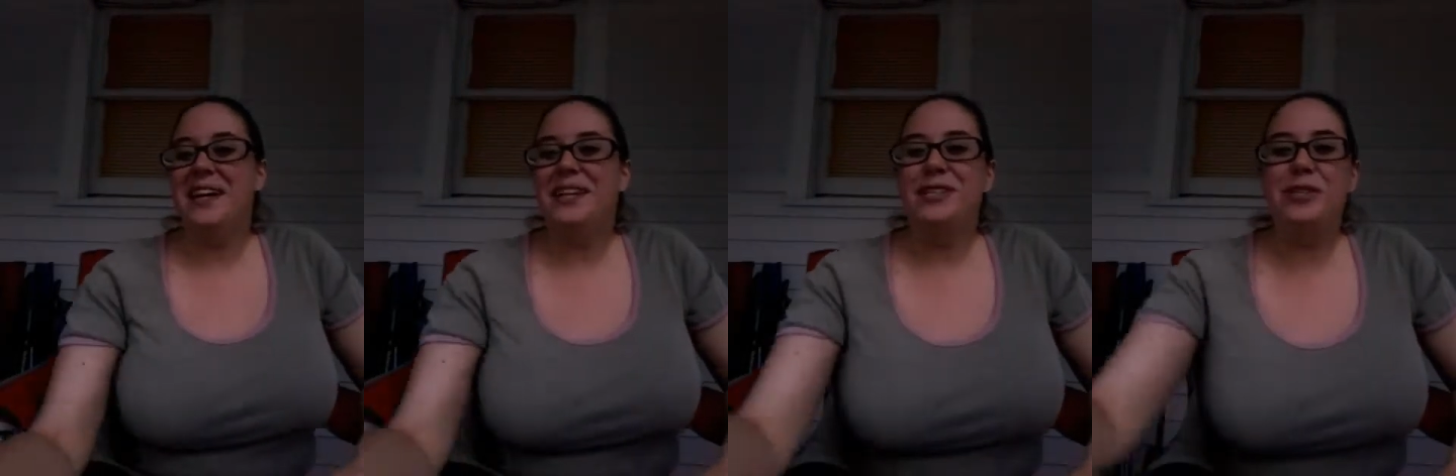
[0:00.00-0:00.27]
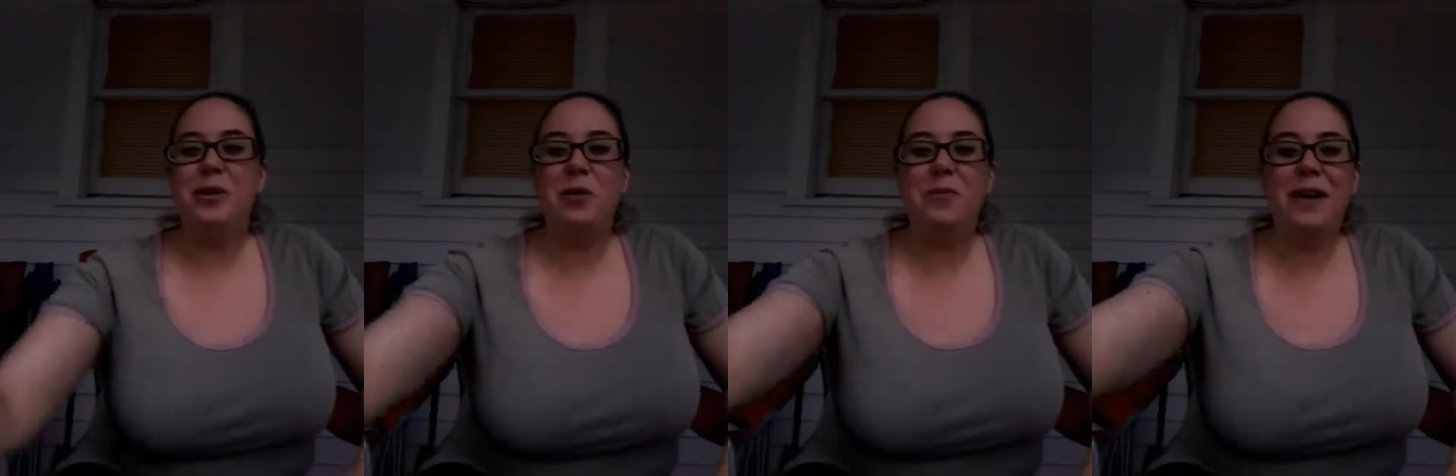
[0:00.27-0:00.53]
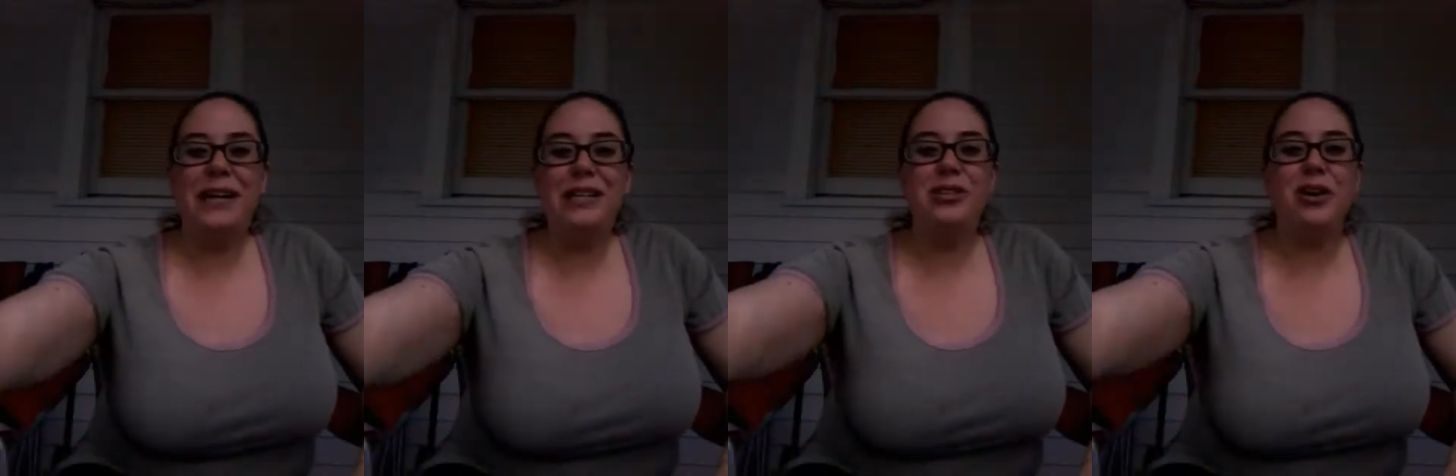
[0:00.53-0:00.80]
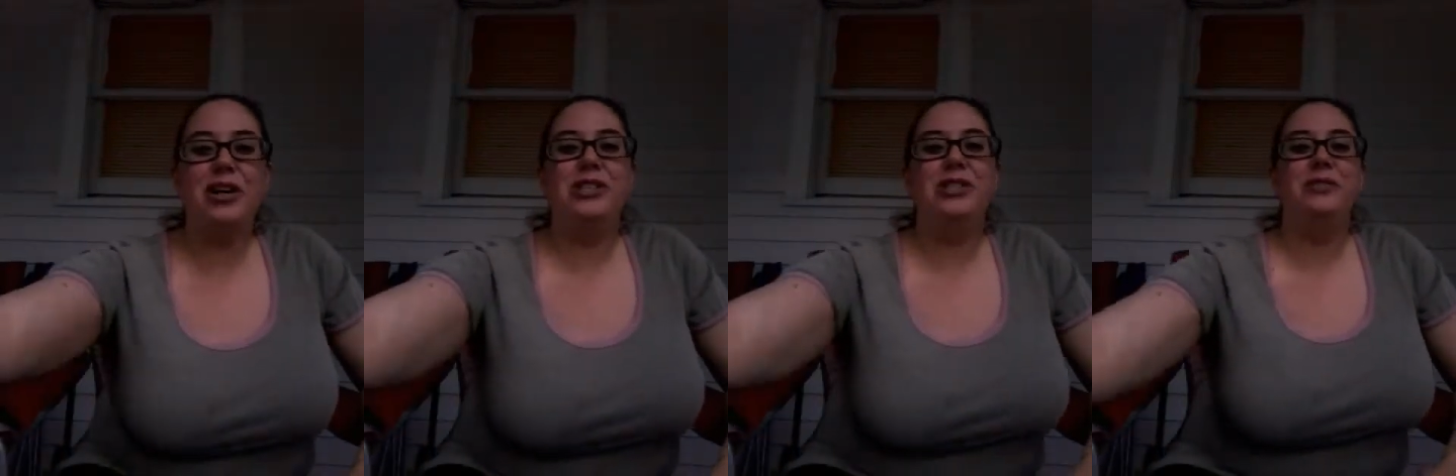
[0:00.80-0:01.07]
So I want to
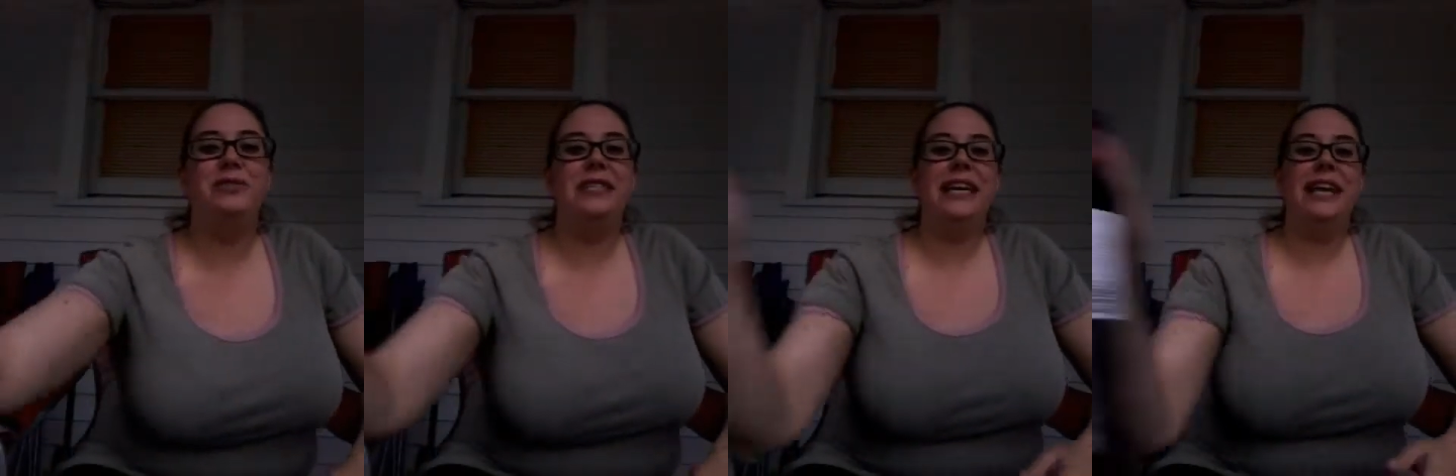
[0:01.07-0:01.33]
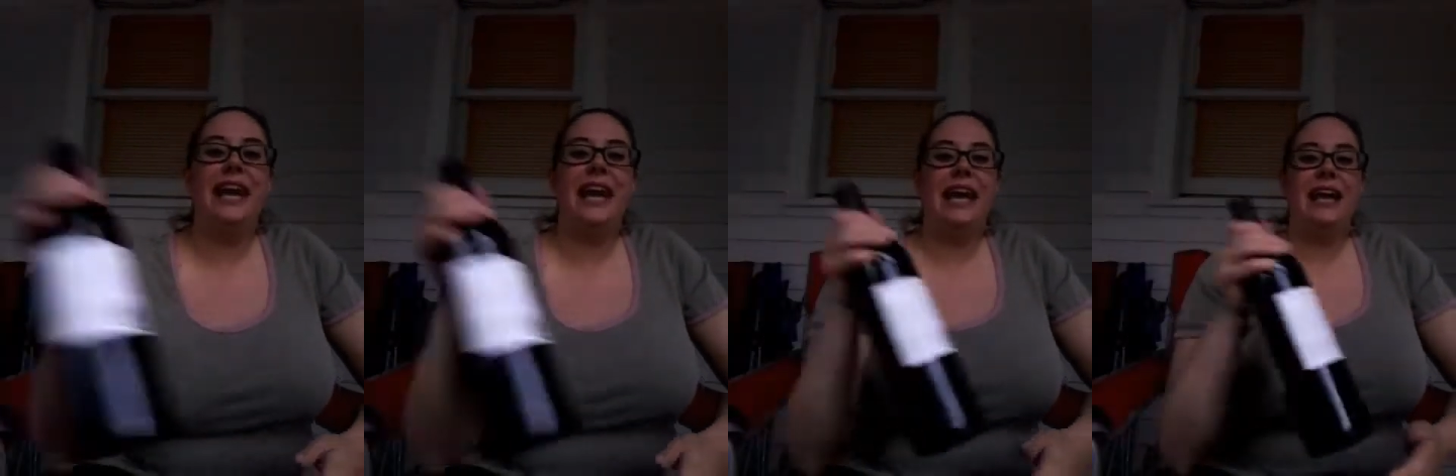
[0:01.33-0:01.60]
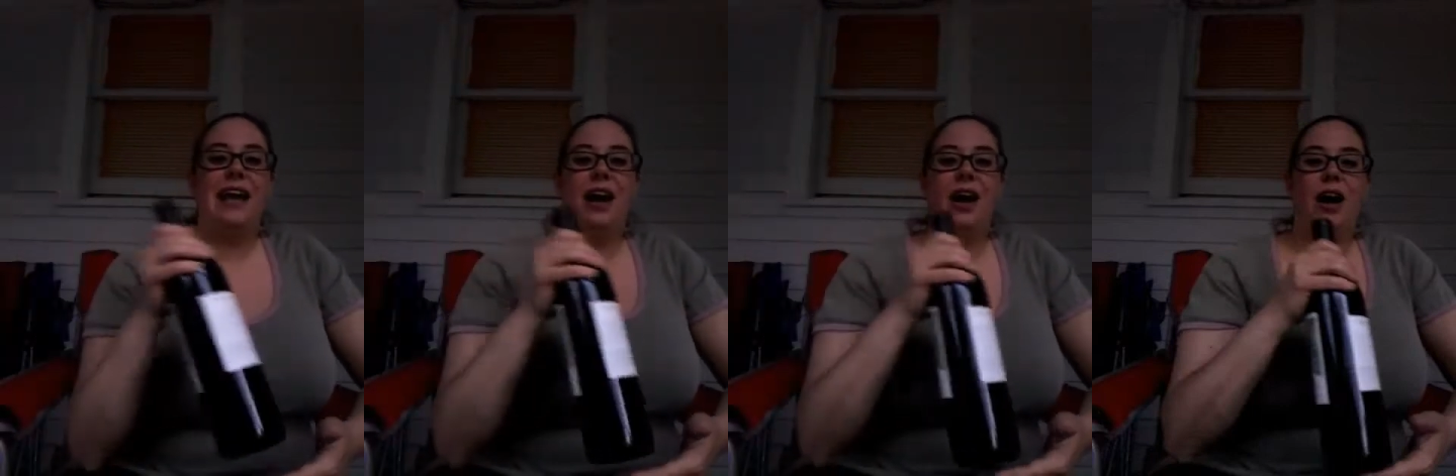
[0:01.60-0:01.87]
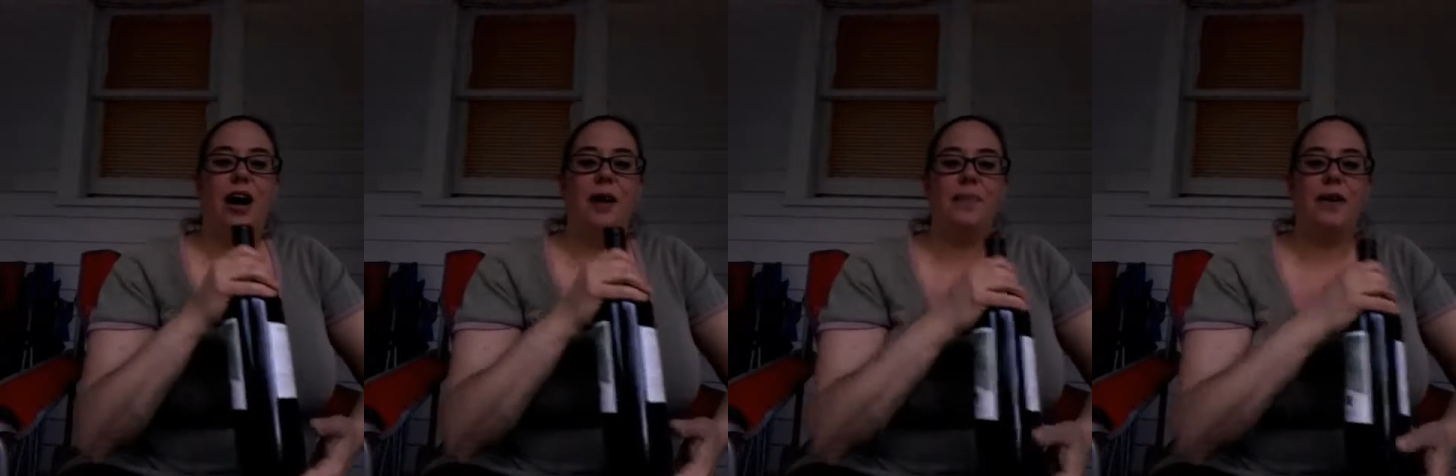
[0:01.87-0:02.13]
talk to you today
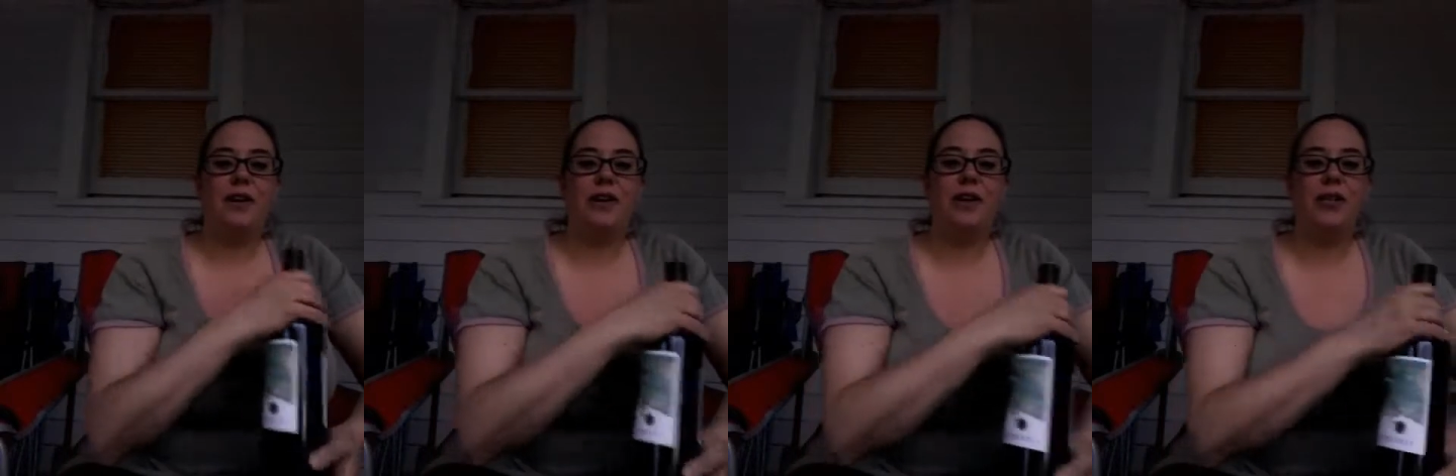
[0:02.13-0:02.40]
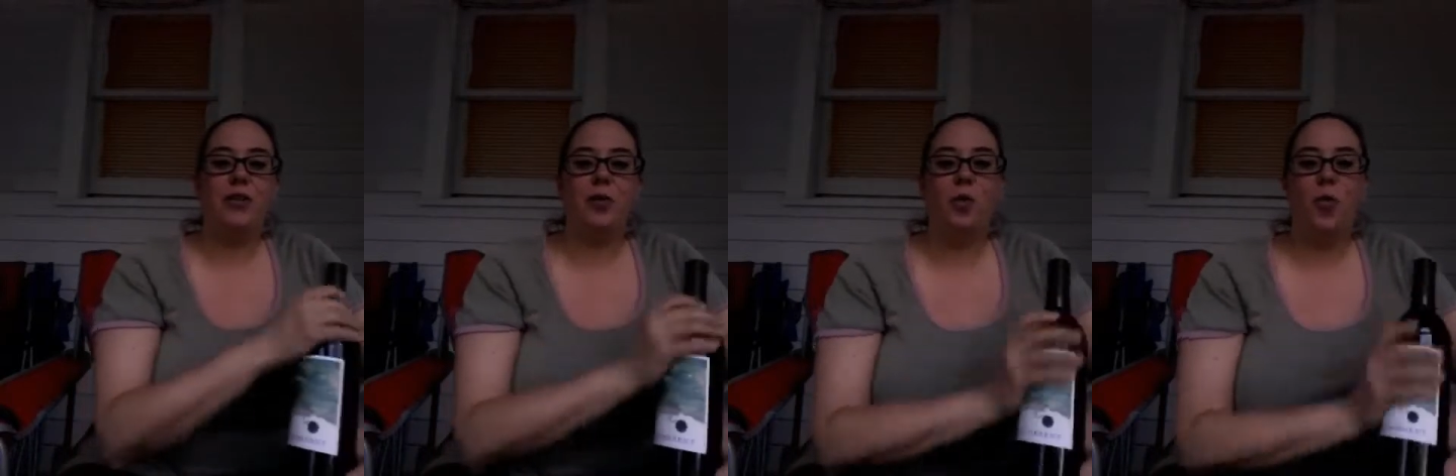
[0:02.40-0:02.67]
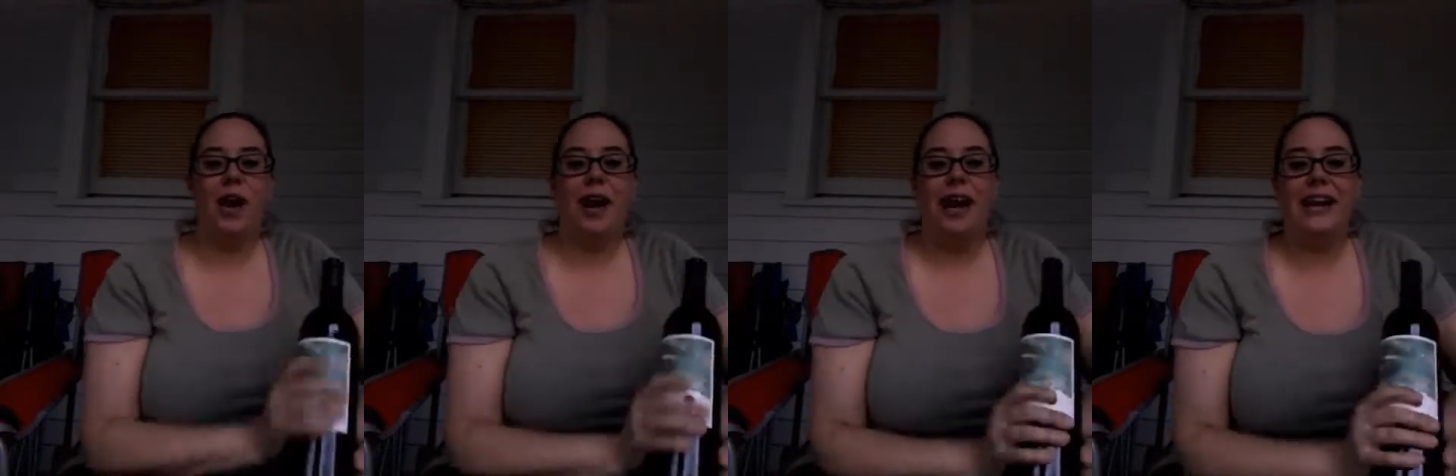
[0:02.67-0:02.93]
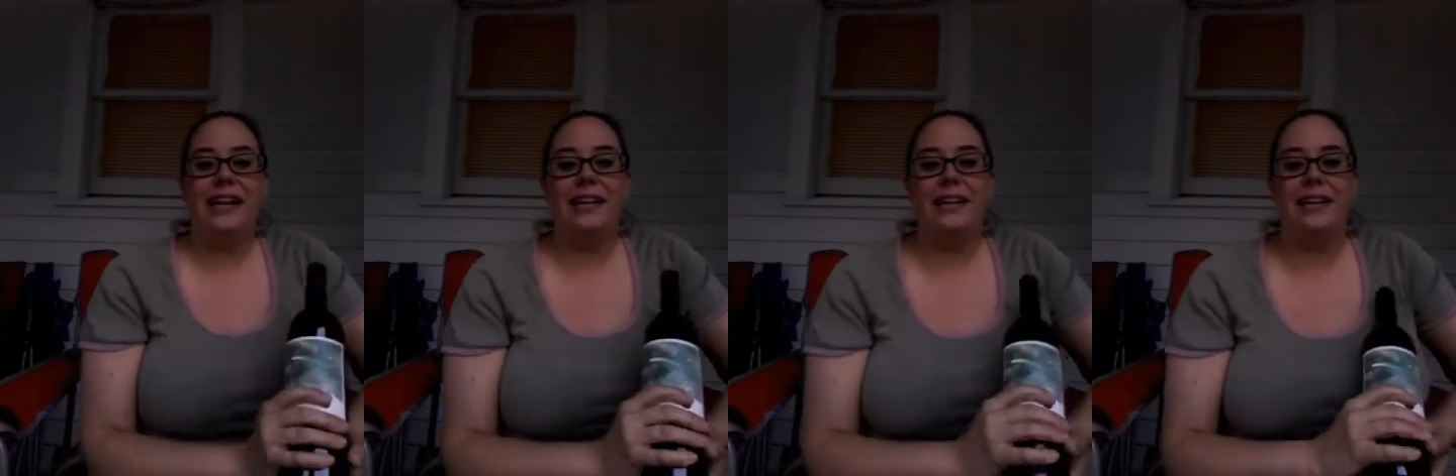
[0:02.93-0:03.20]
about another
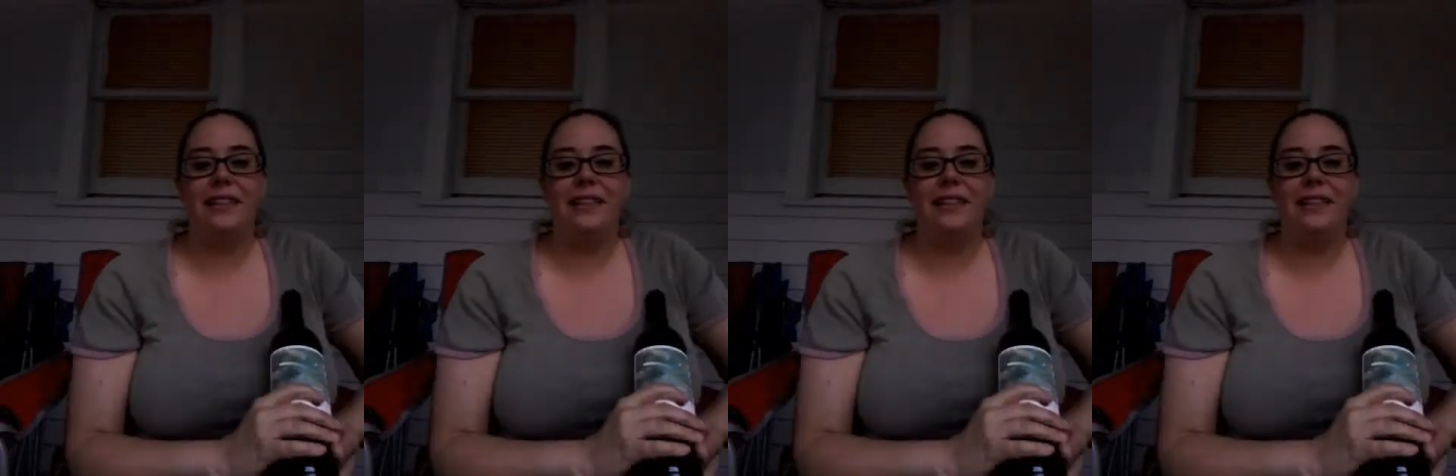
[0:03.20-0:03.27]
wine